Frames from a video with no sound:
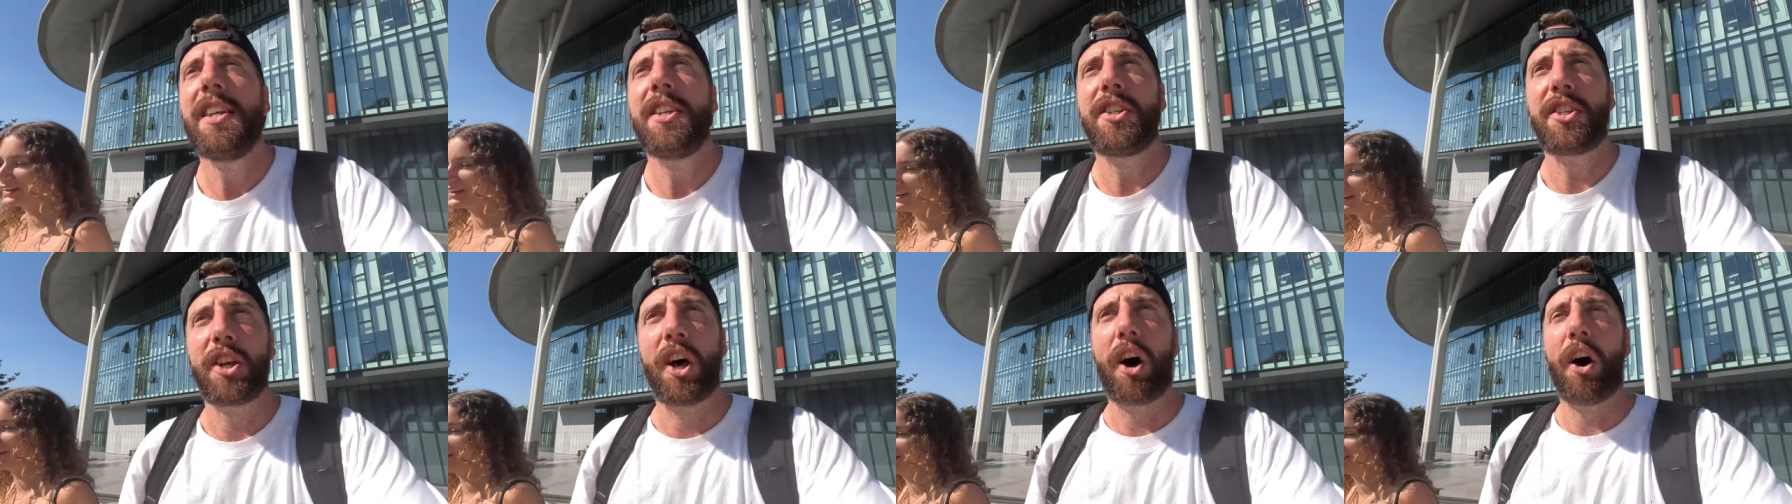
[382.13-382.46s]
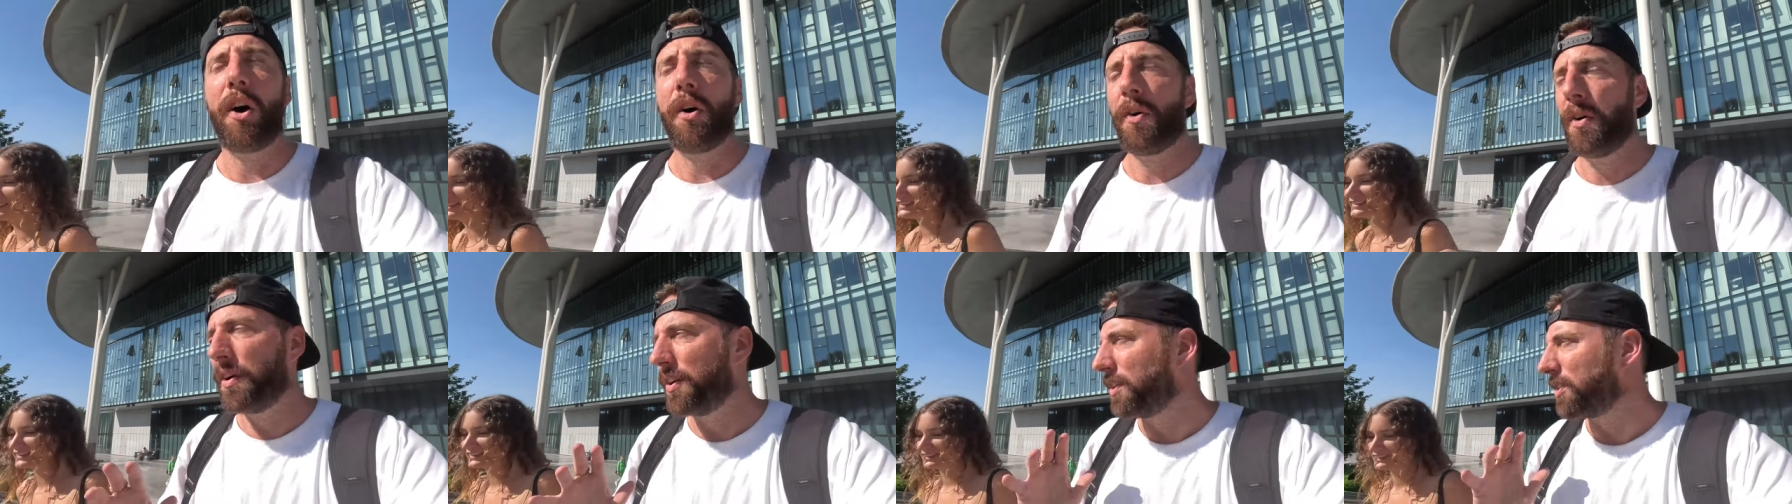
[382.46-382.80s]

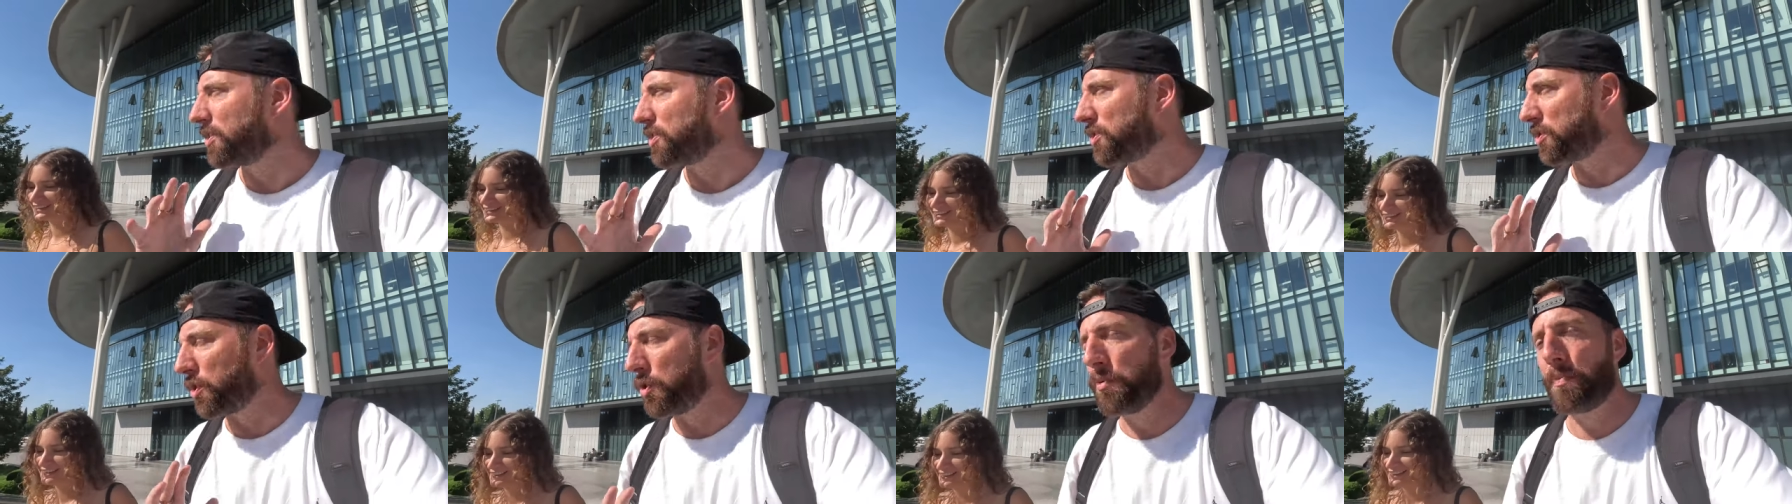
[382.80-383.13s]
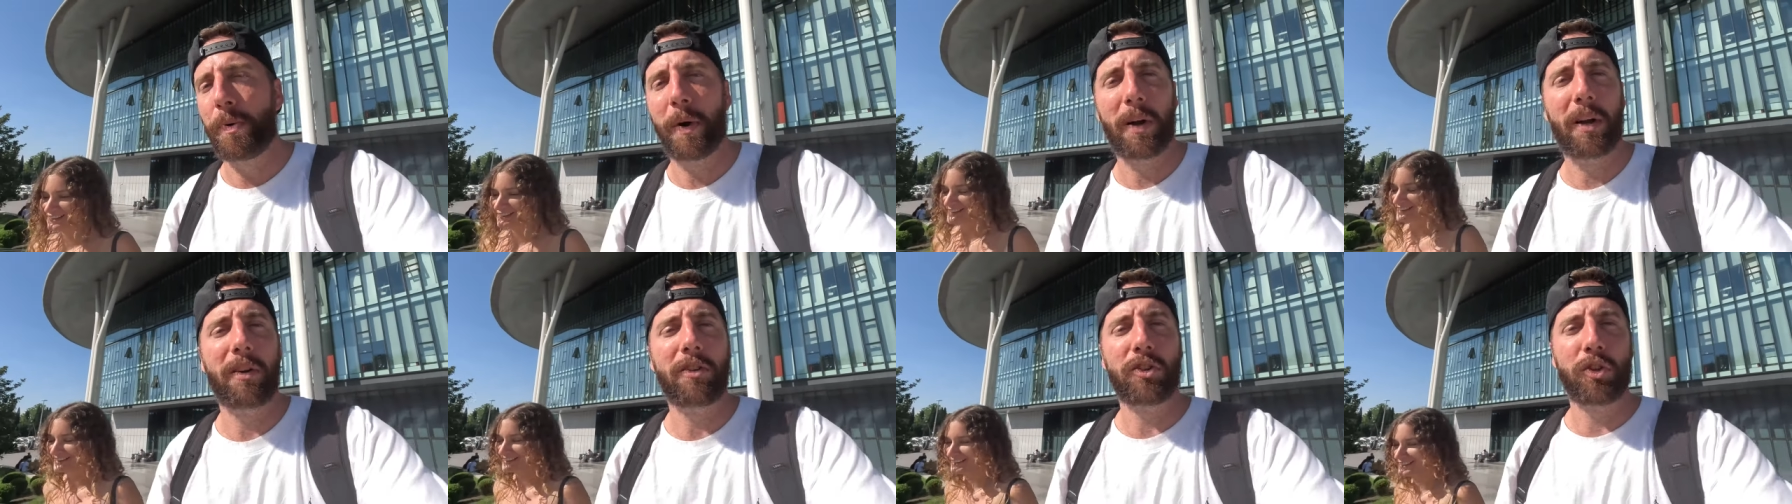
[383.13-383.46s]
so
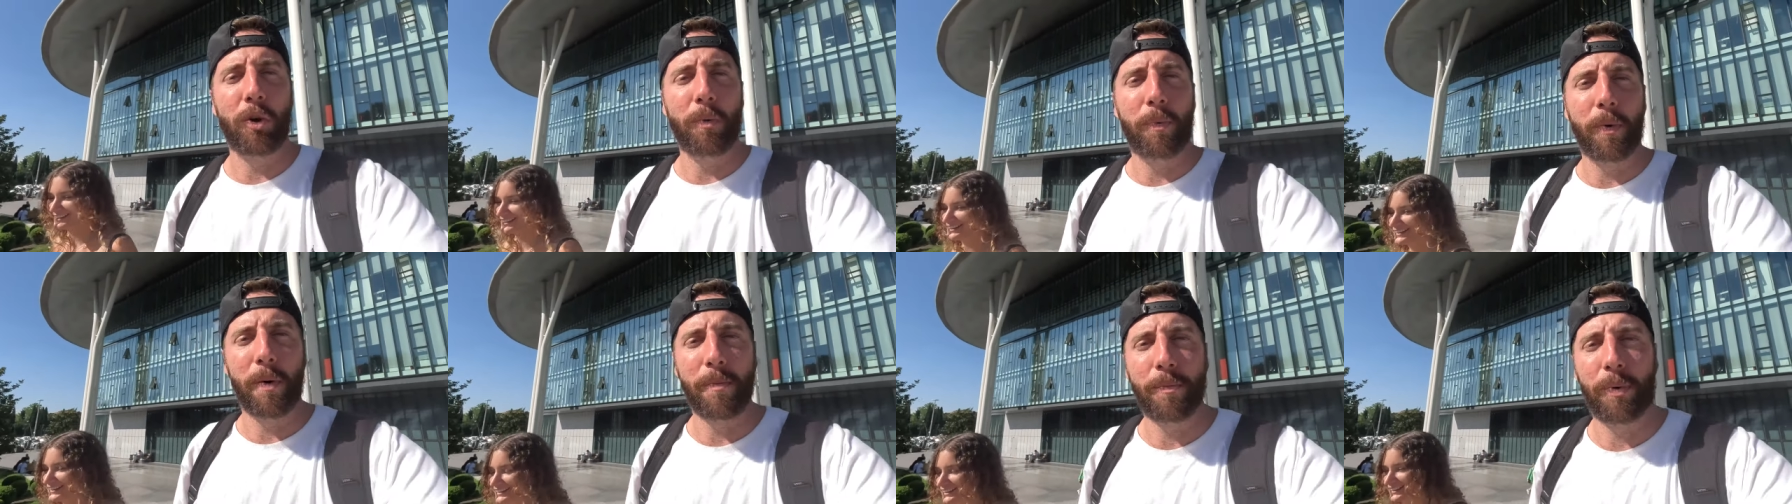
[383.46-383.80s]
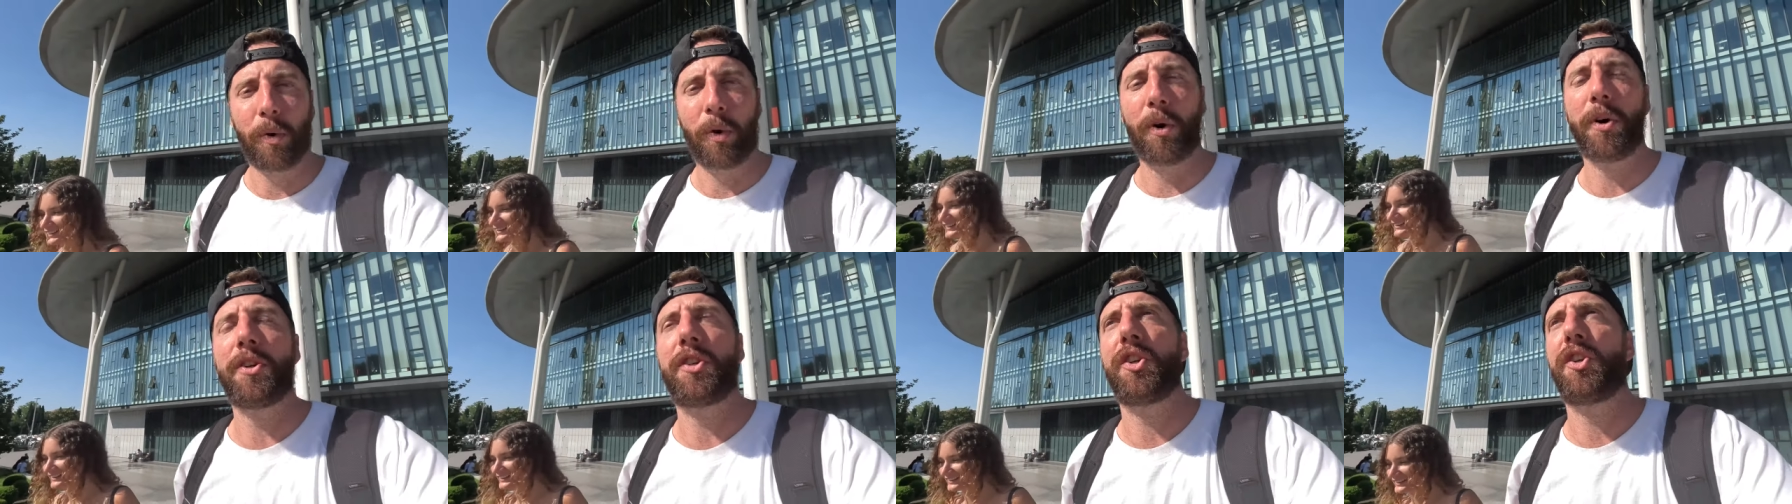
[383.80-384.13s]
super super
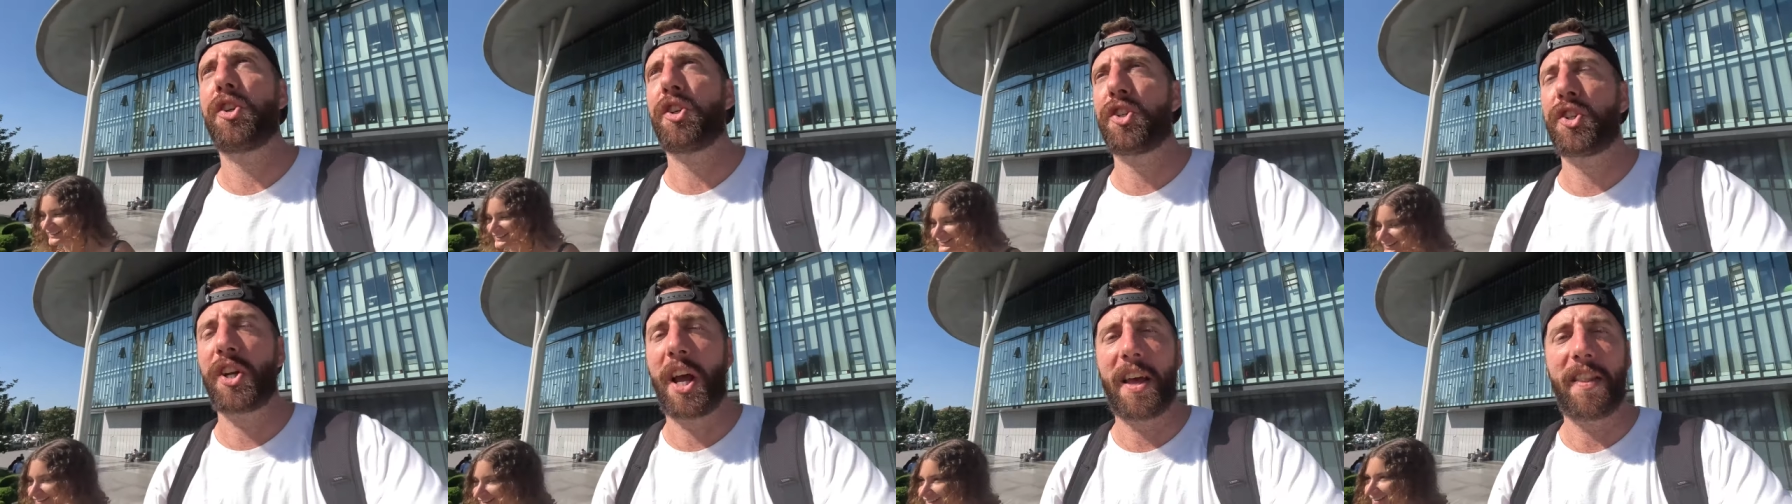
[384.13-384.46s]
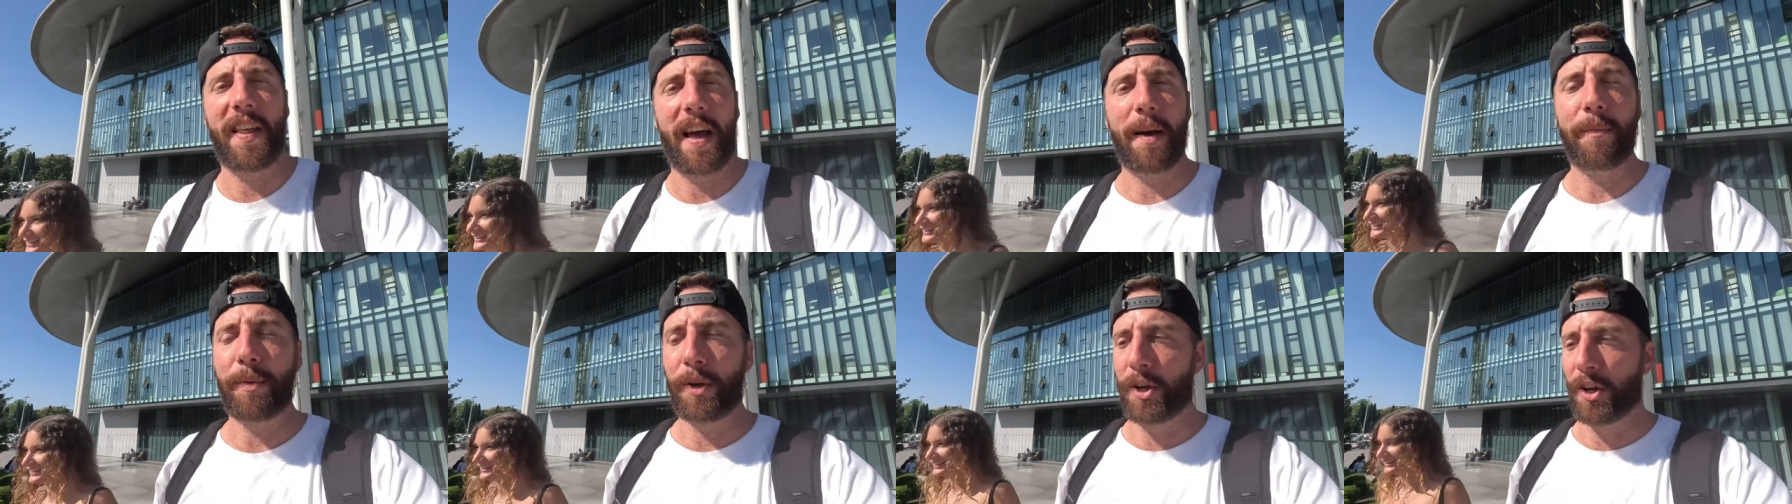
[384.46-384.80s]
important to just check
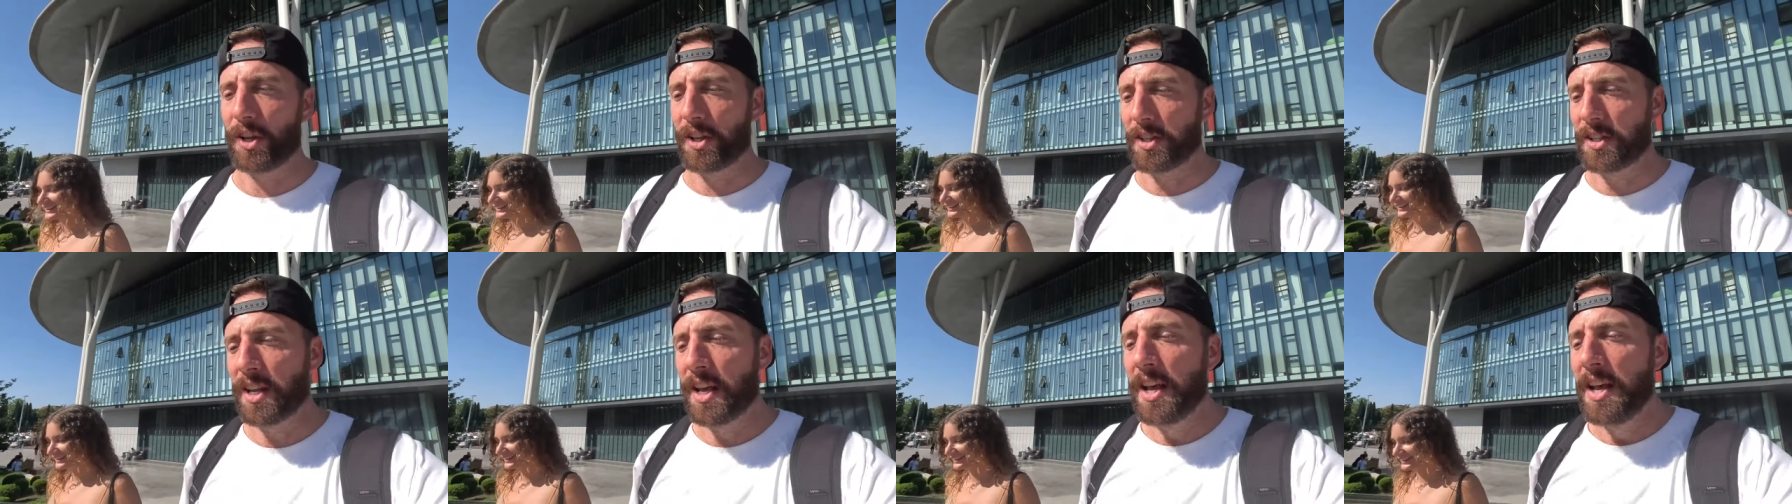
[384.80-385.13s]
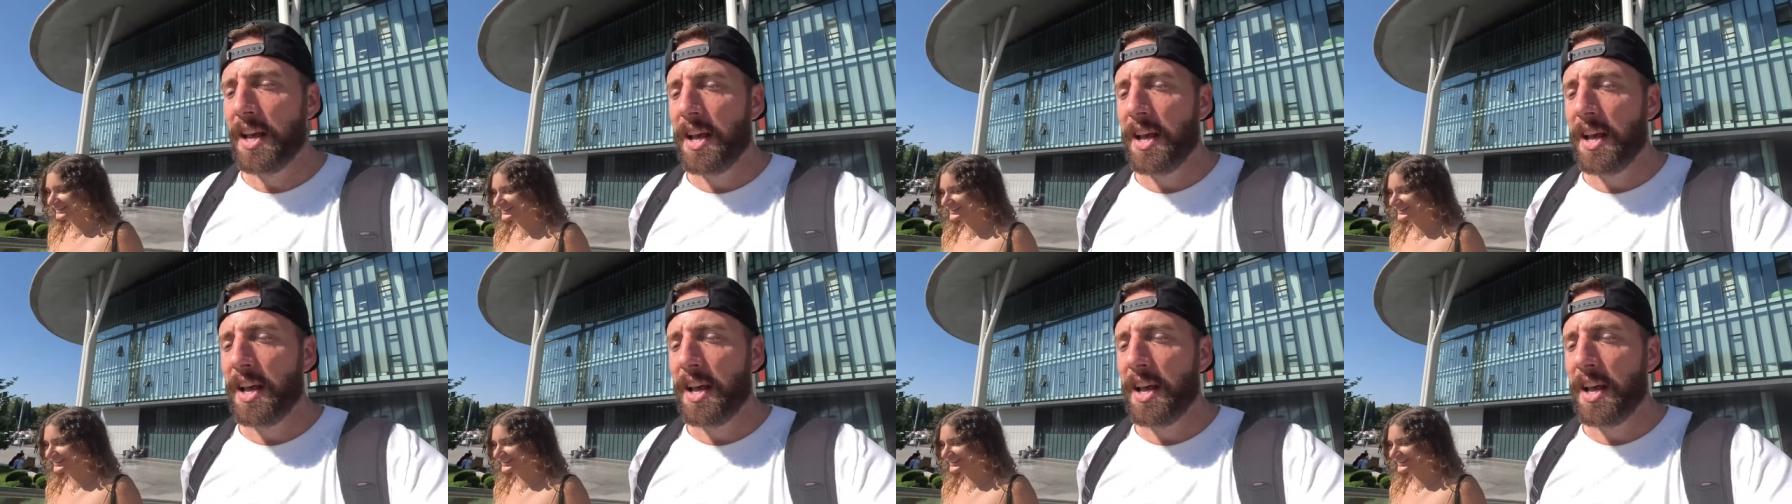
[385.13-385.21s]
that because